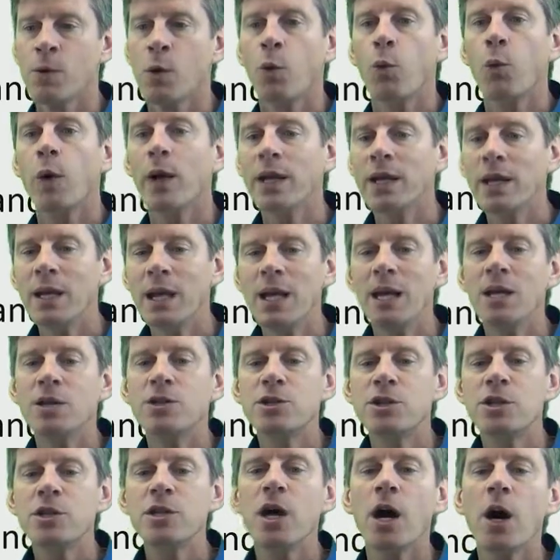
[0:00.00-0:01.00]
We need
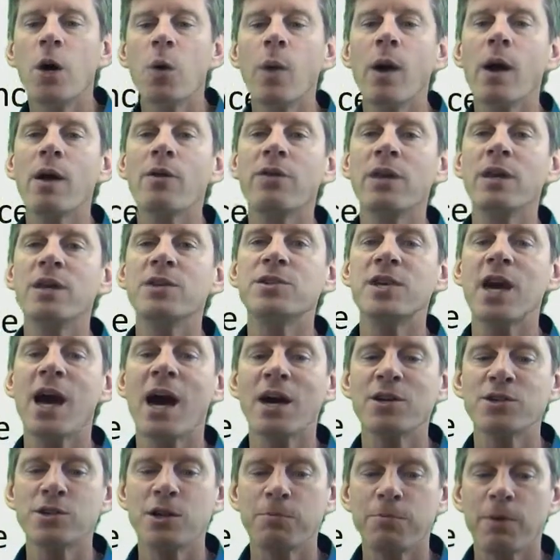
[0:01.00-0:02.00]
to know where these
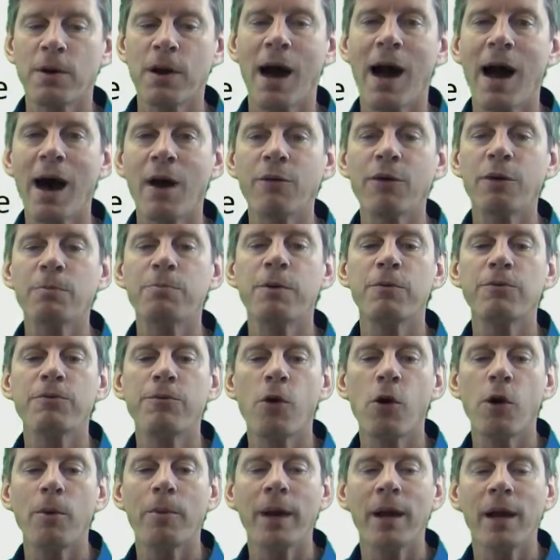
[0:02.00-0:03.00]
guys are, how they're
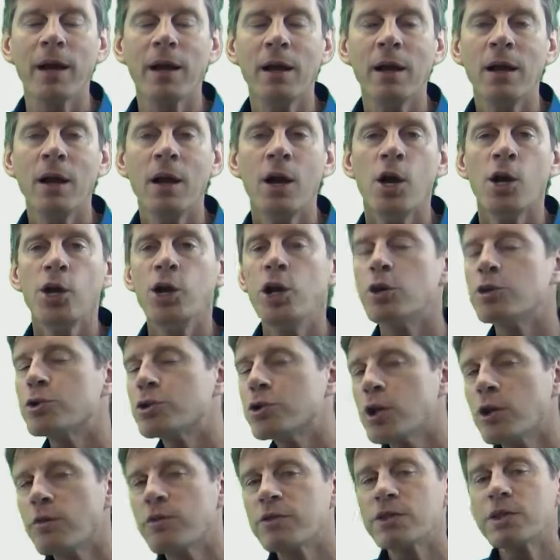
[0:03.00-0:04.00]
performing. Your
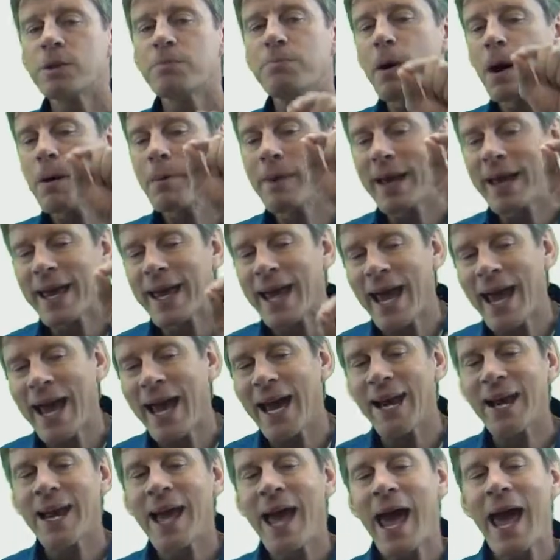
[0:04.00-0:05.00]
service department
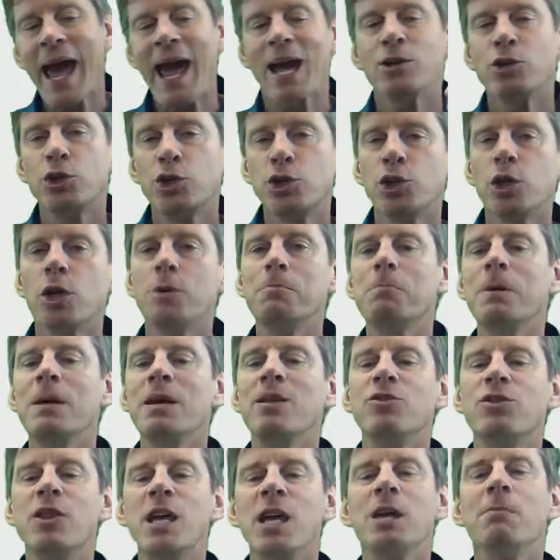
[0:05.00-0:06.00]
can and should be
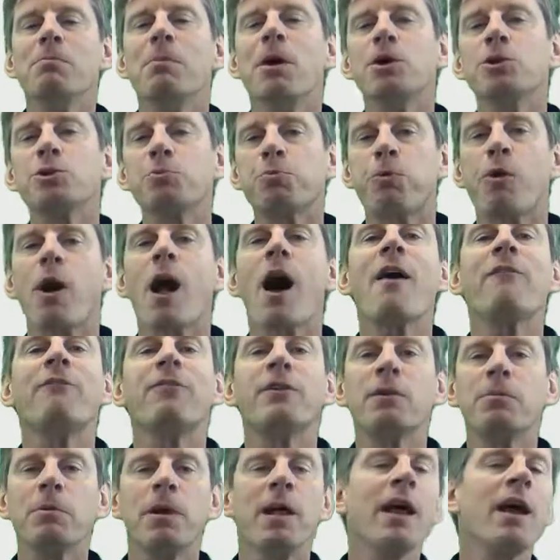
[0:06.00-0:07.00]
the most
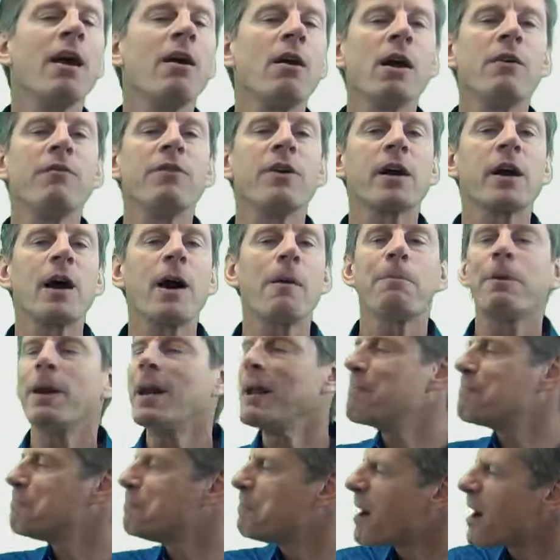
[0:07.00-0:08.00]
profitable area of your
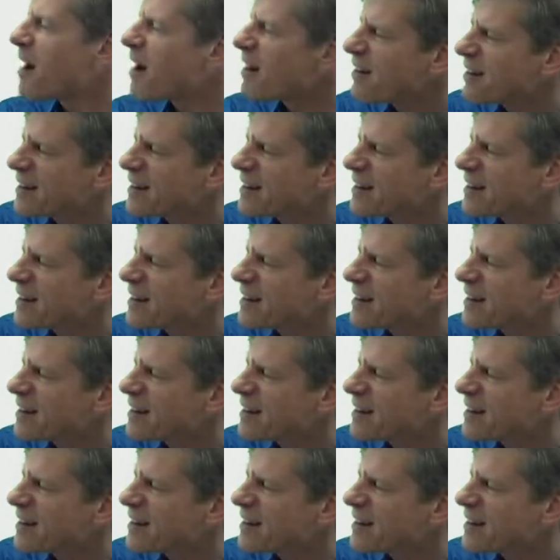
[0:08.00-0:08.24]
company, bar